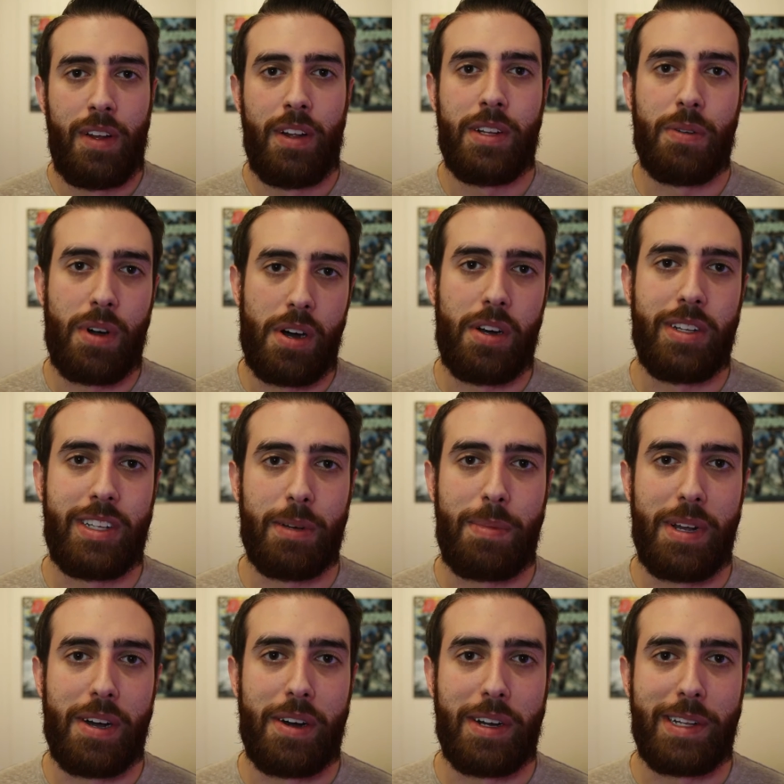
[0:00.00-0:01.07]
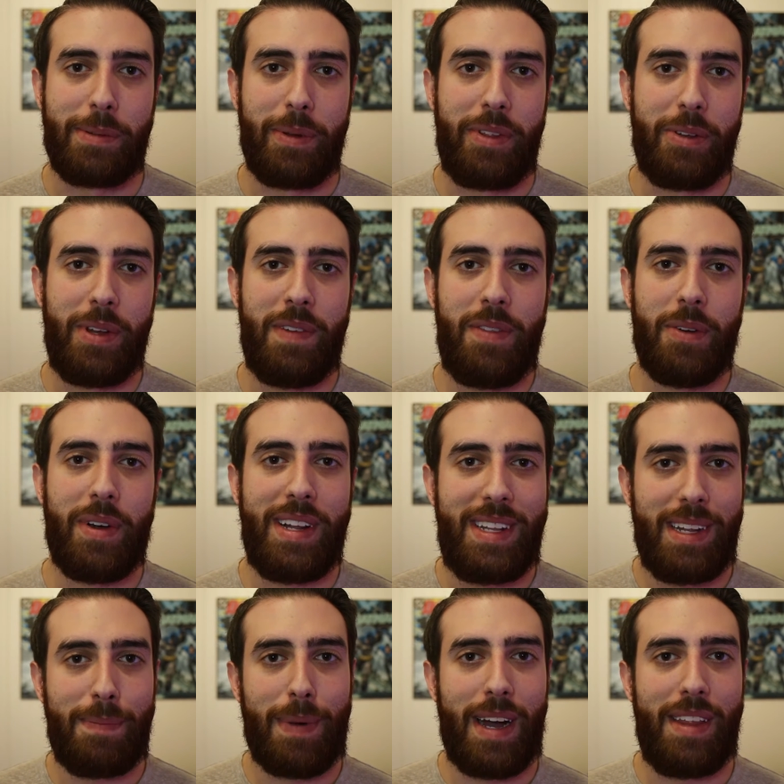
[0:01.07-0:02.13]
So I'll also be honest with you, even though I
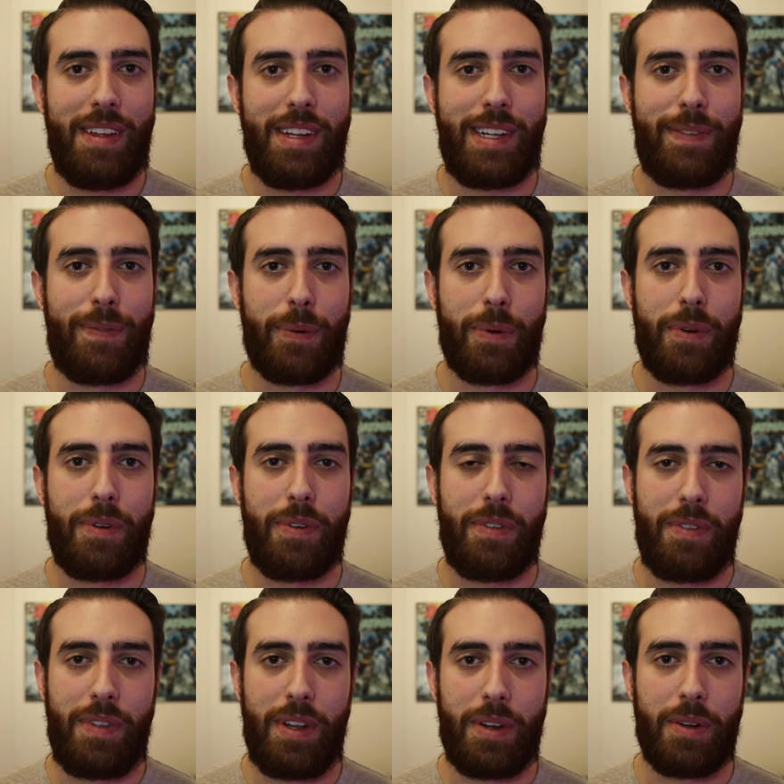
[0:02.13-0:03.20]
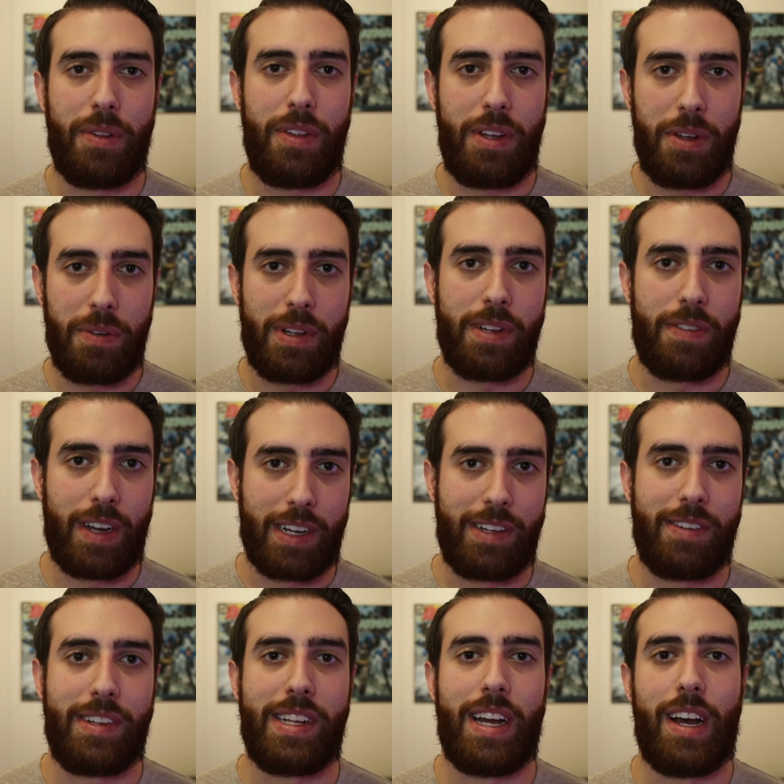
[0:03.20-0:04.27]
did buy this for, you know, the use of
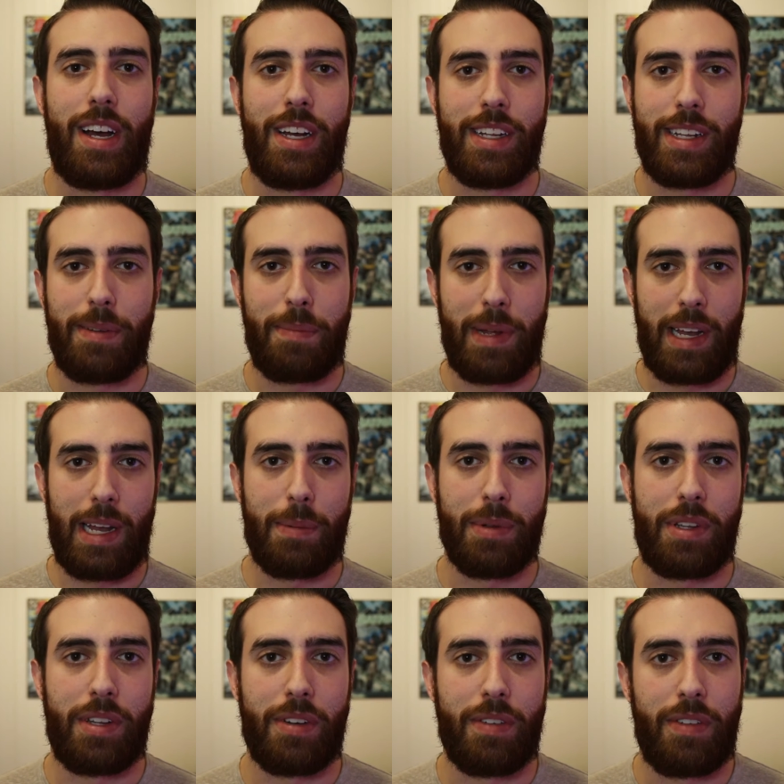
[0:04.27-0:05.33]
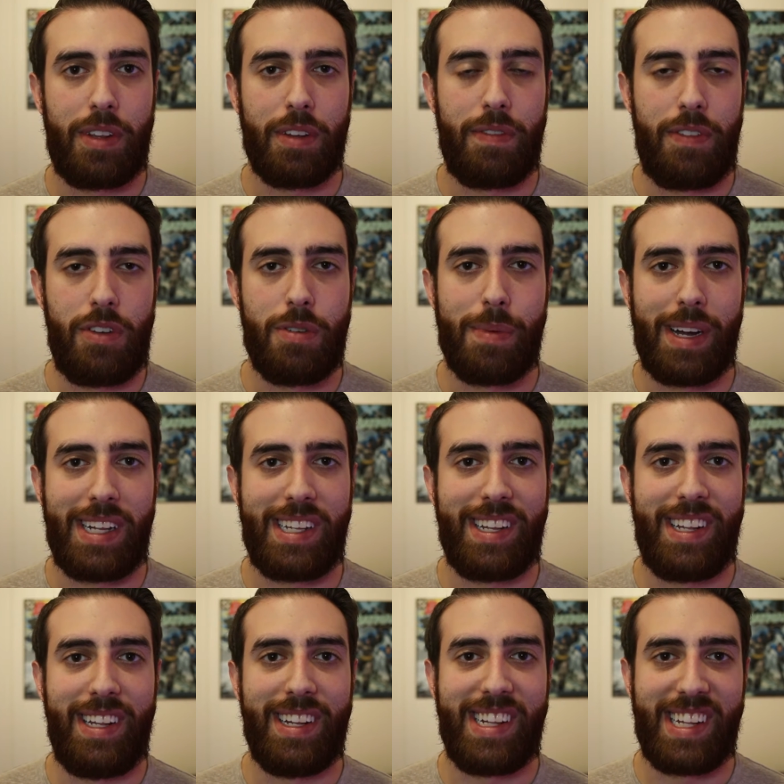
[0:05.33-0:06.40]
exercise and being able to view my
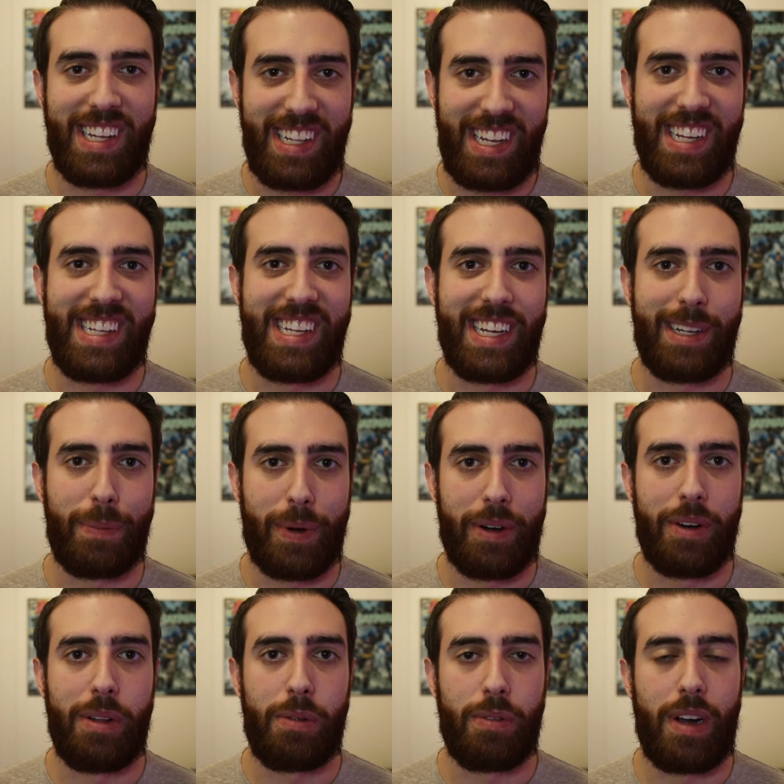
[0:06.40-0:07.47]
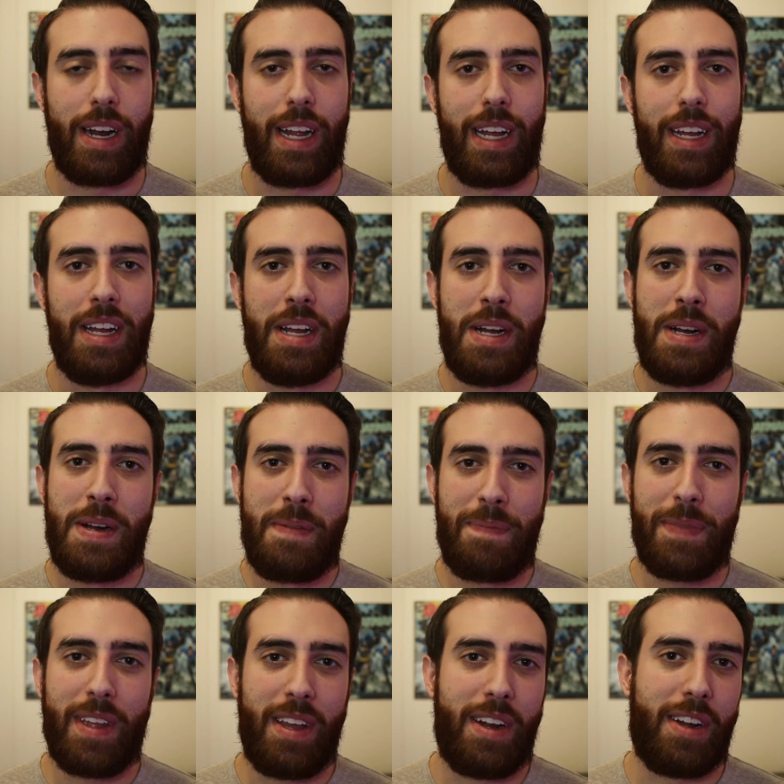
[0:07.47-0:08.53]
statistics while I was riding,
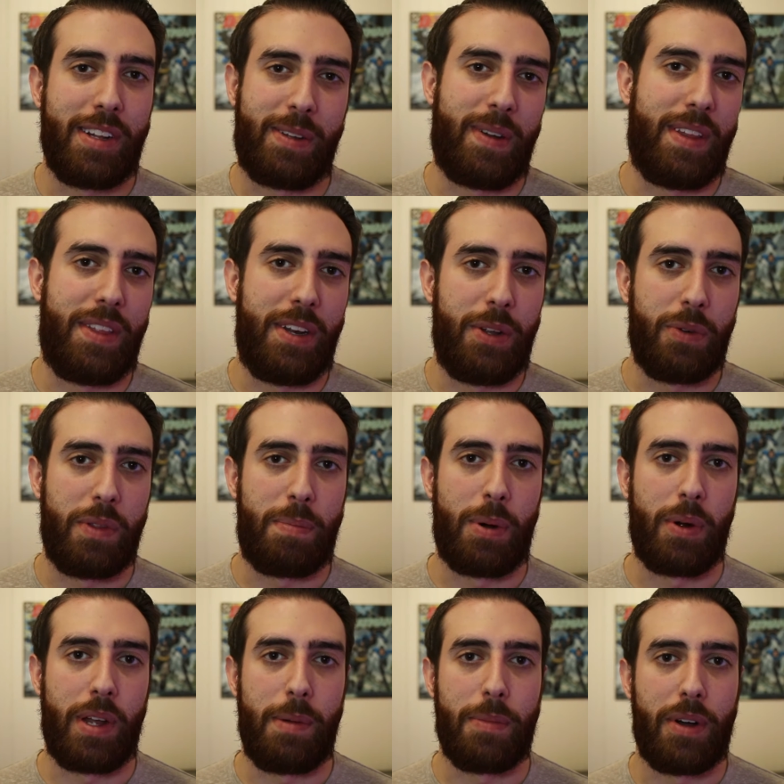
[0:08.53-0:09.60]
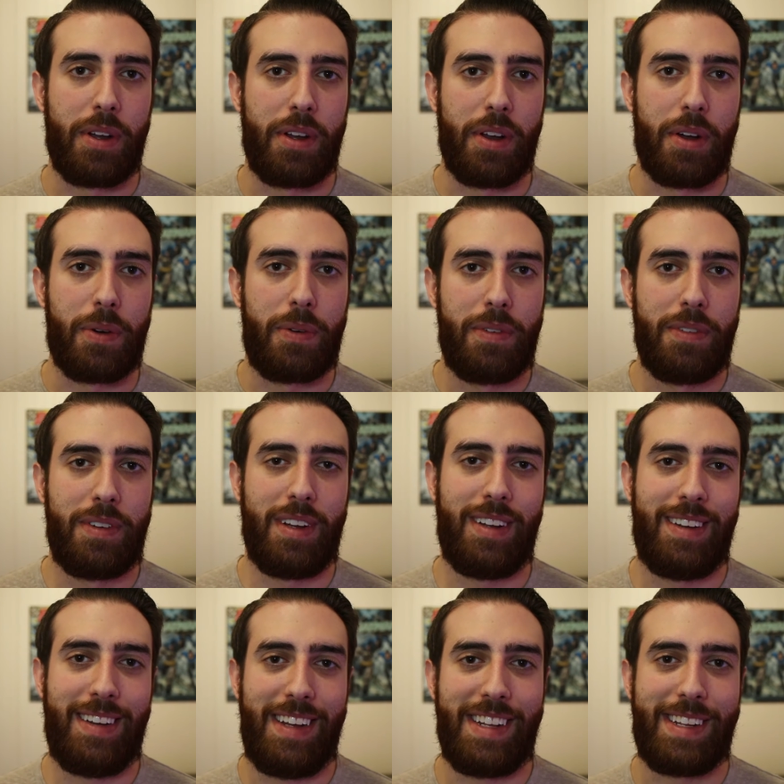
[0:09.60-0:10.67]
it also had to do with Pokemon Go.
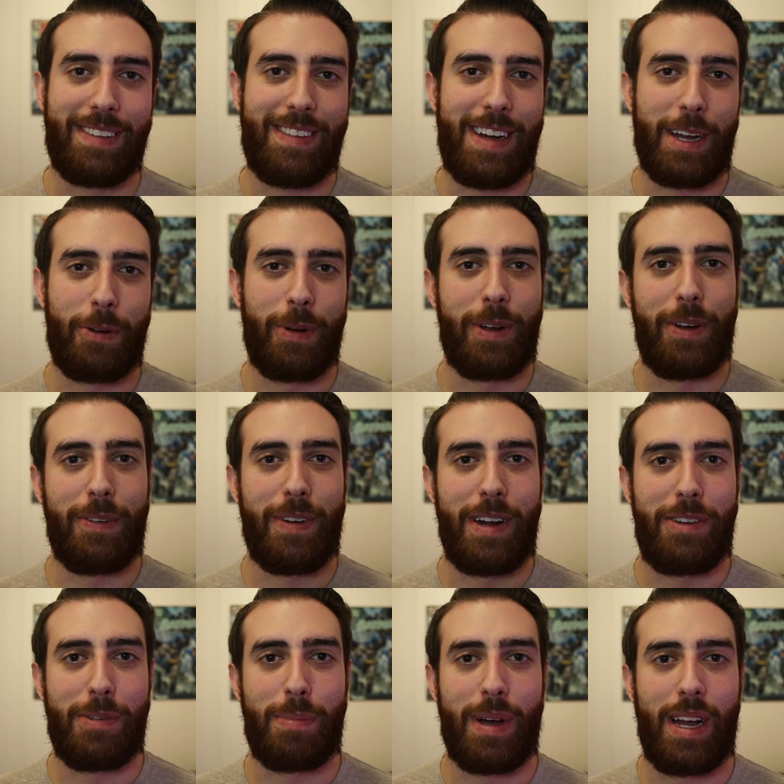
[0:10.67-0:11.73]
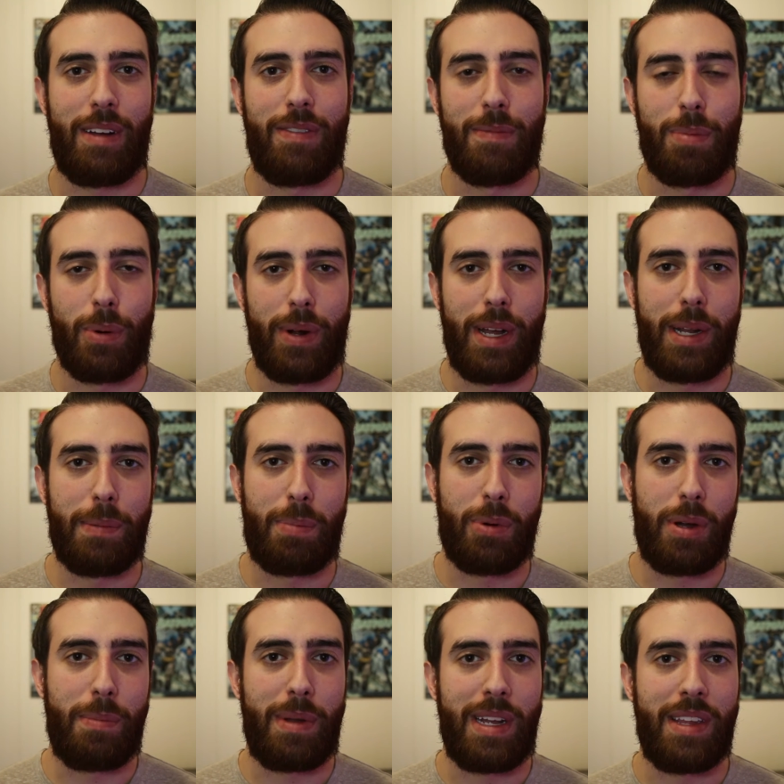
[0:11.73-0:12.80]
It's a lot quicker to ride your bike from point A to
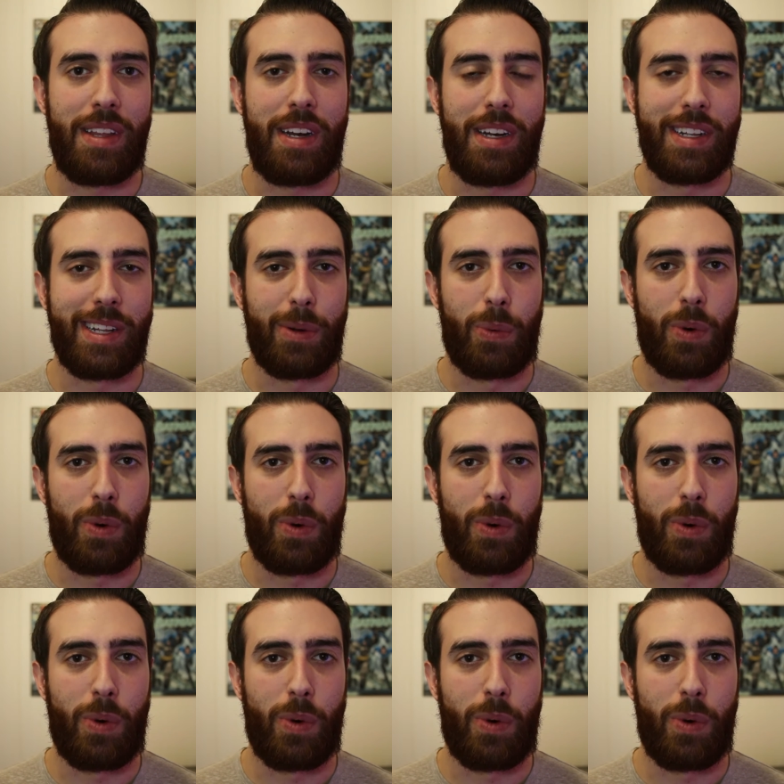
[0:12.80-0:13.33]
point B than it is to